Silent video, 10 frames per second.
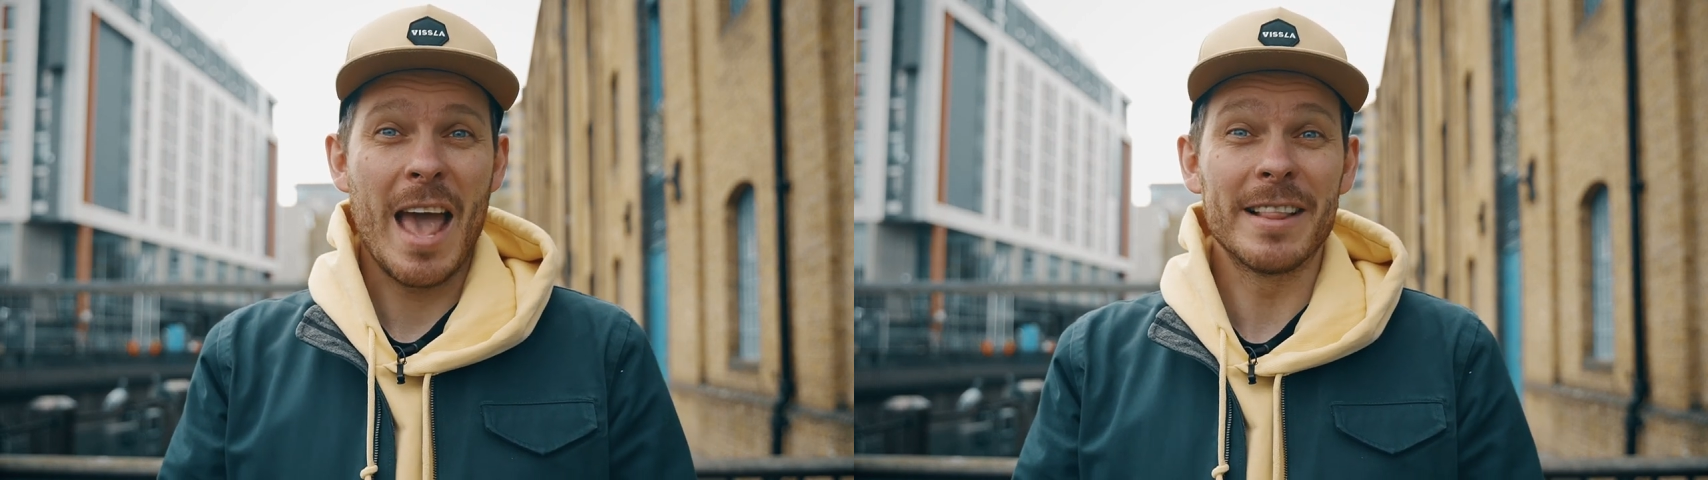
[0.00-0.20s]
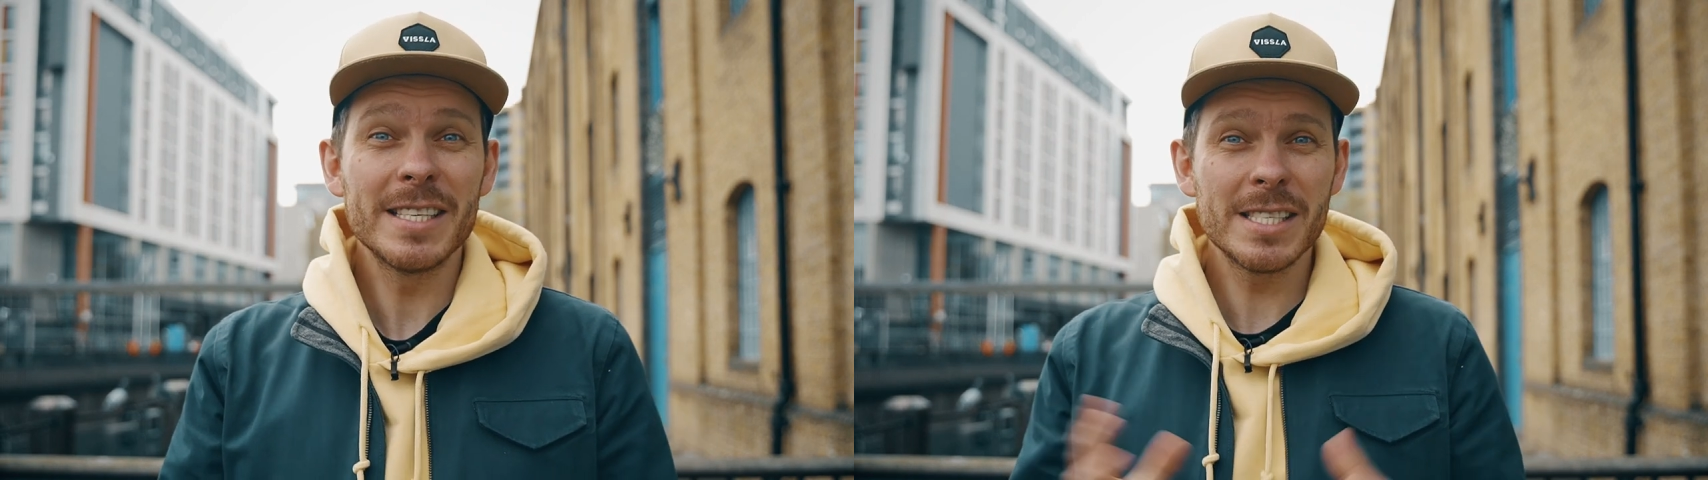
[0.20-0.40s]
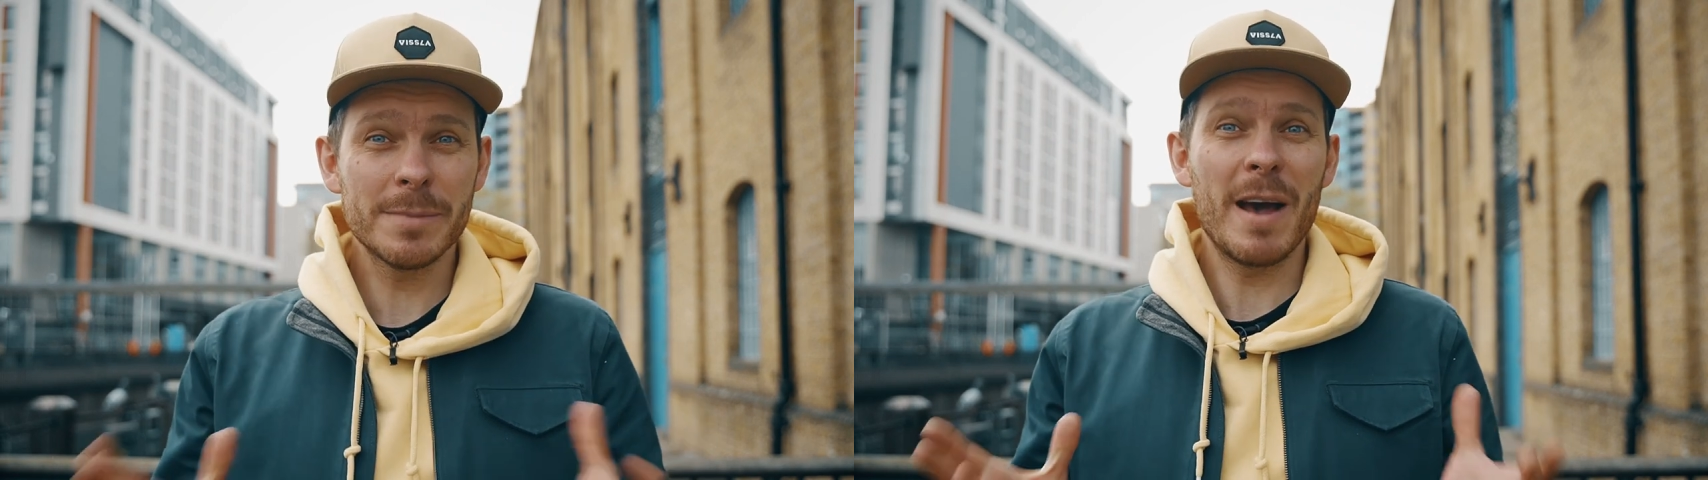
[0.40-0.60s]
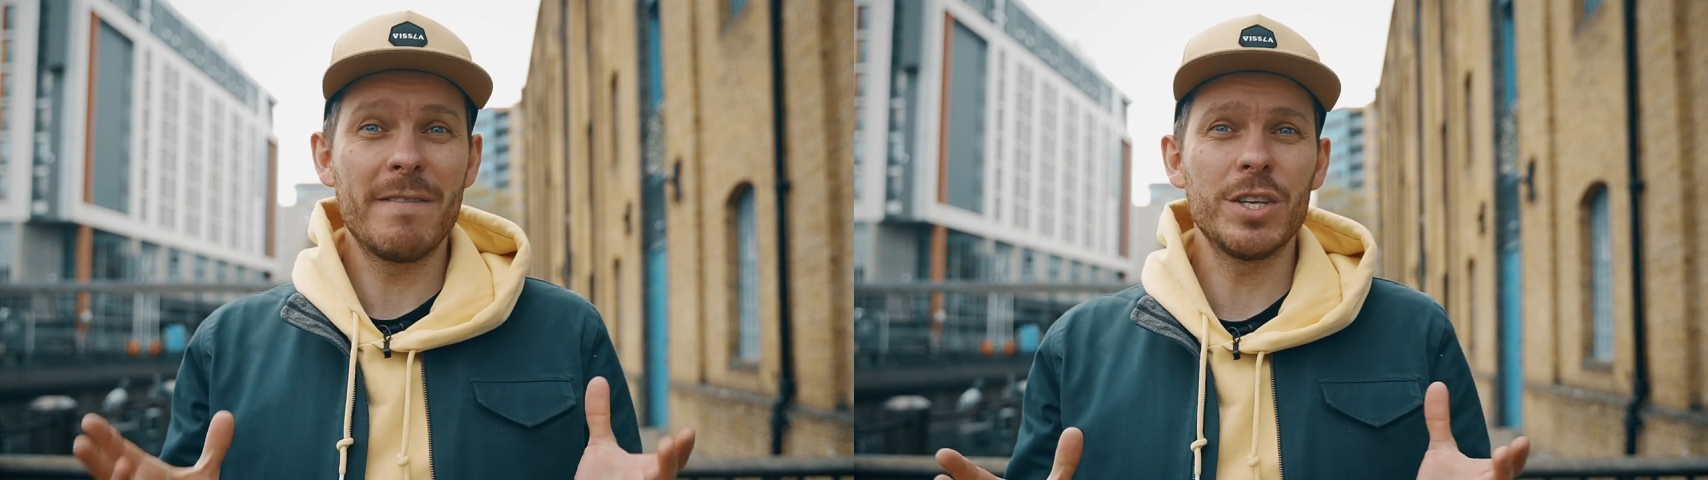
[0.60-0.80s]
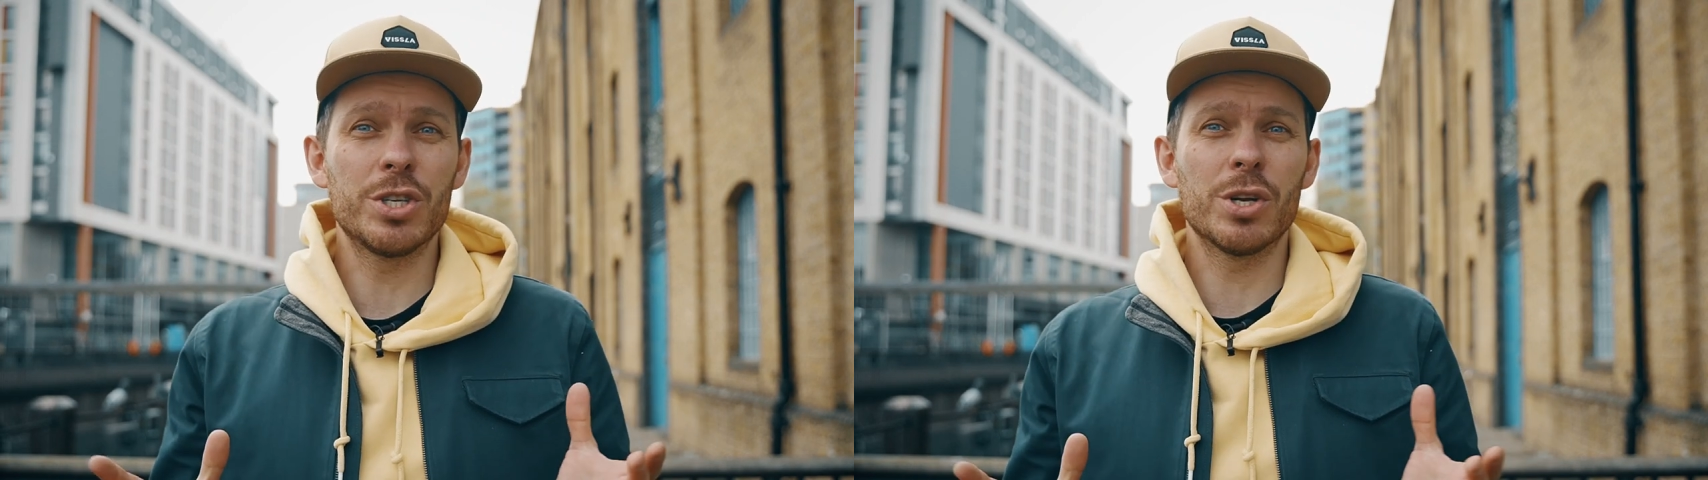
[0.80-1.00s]
and this is my
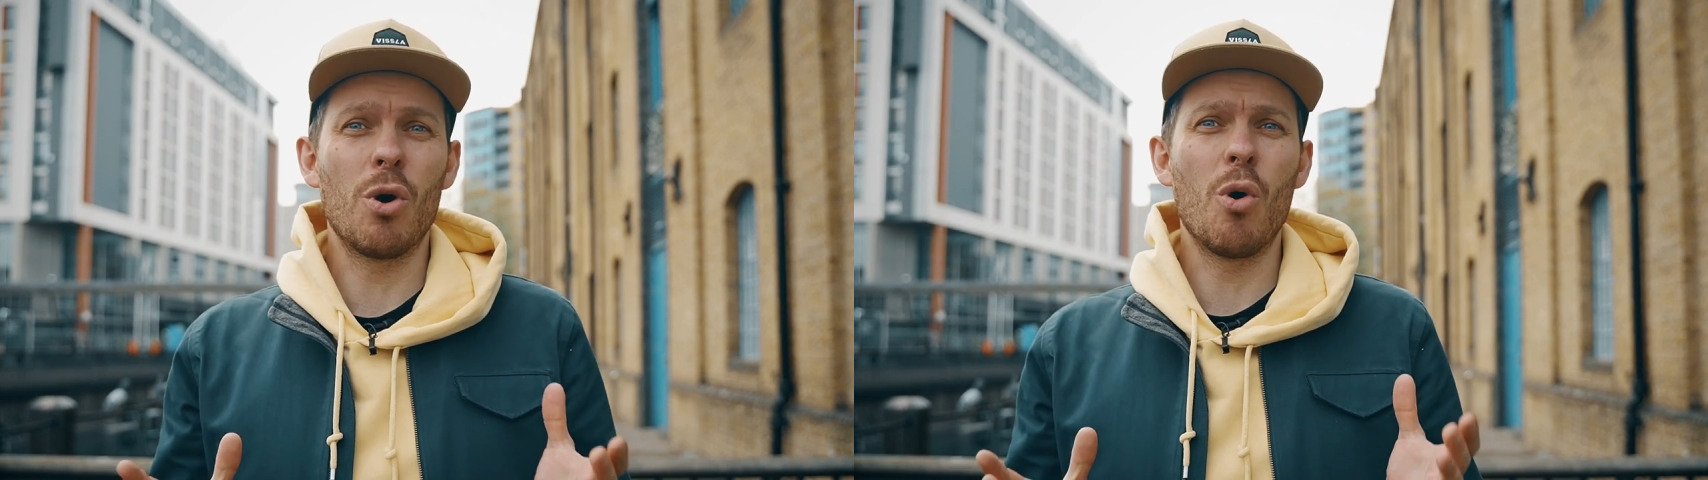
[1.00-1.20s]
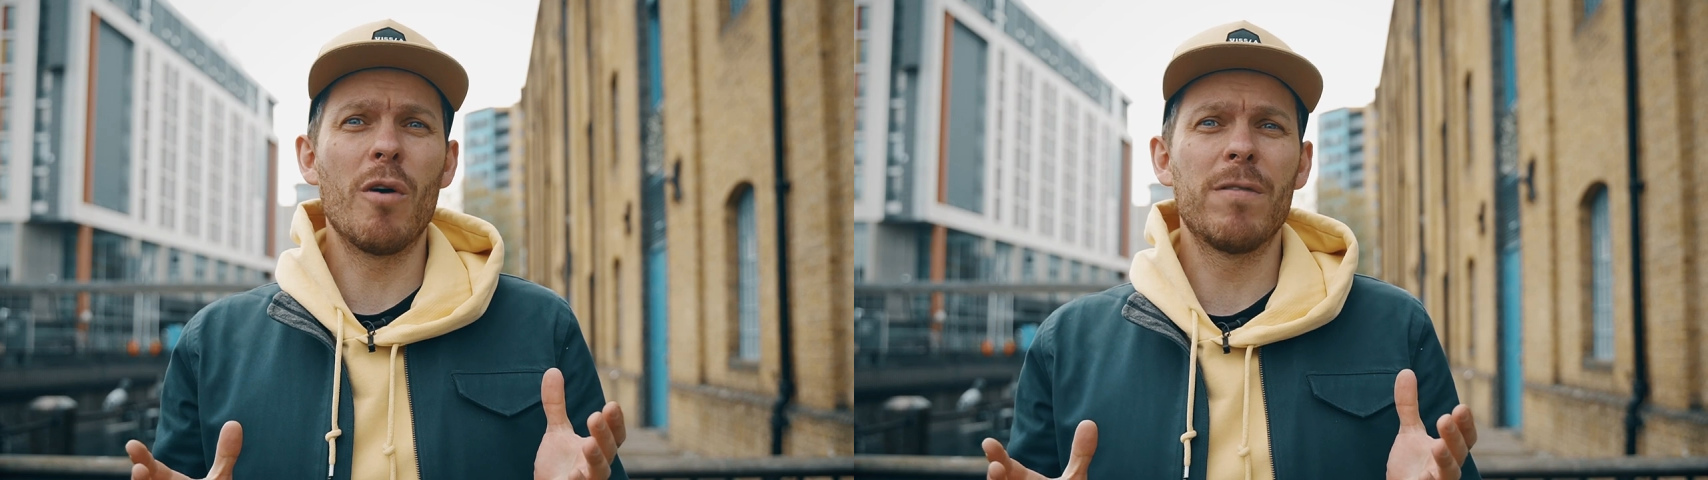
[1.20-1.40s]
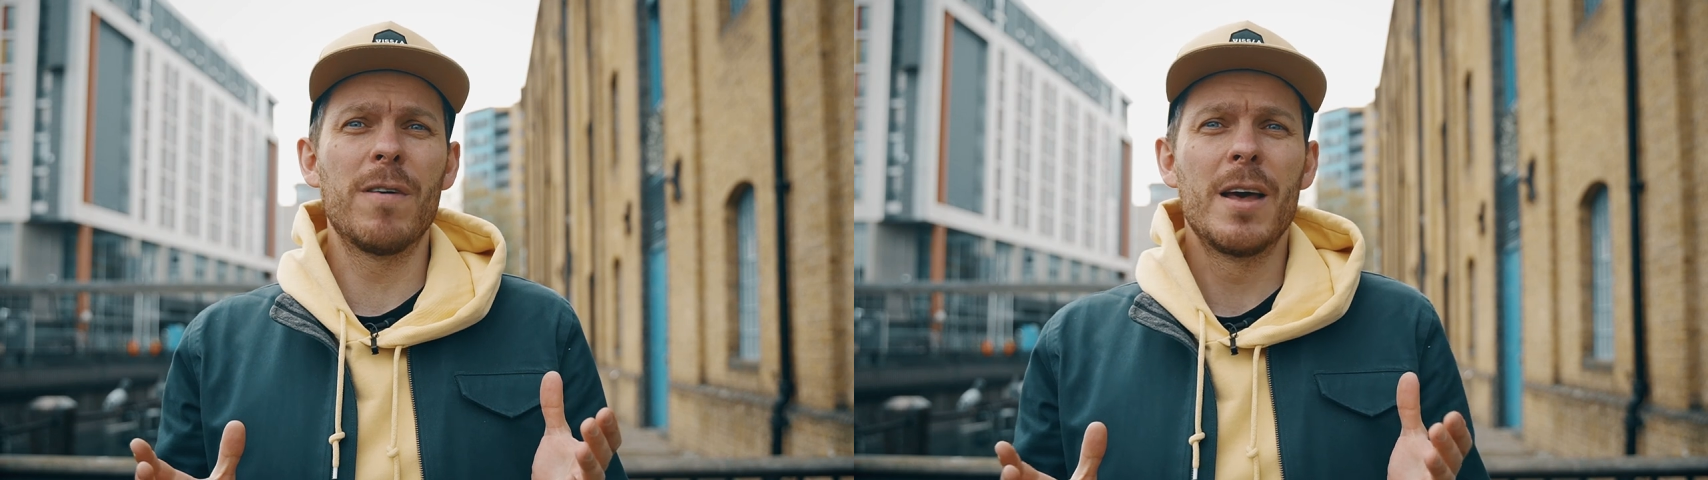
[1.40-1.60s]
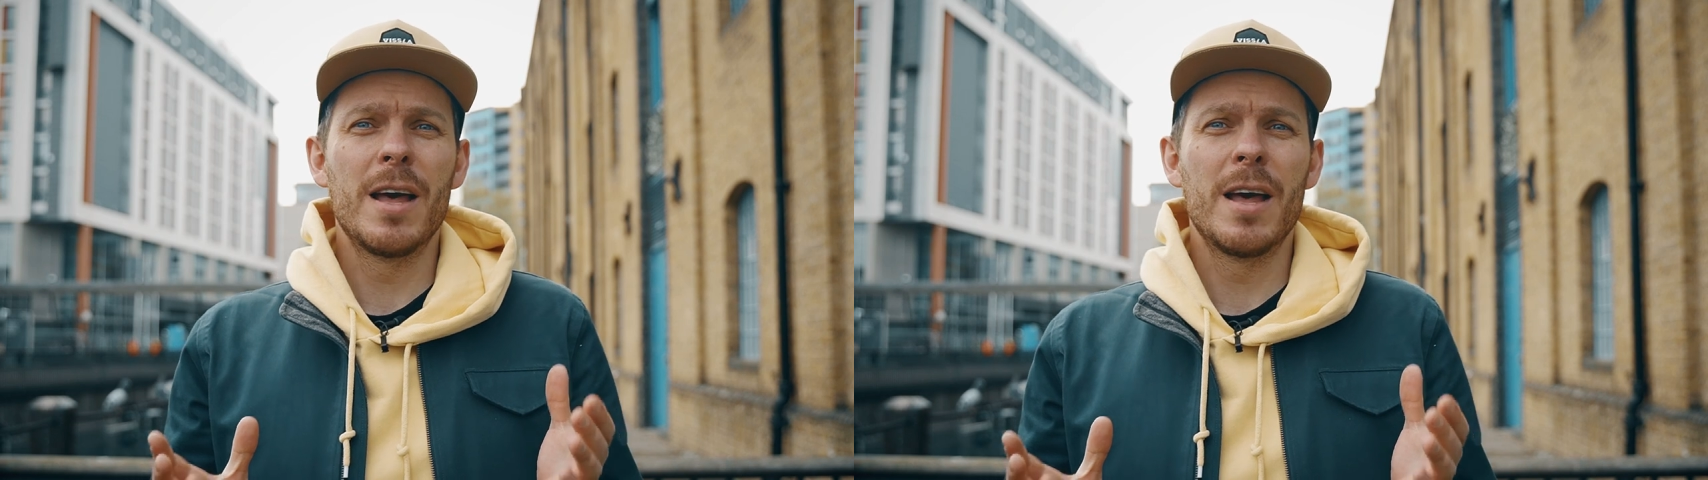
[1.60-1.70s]
vision of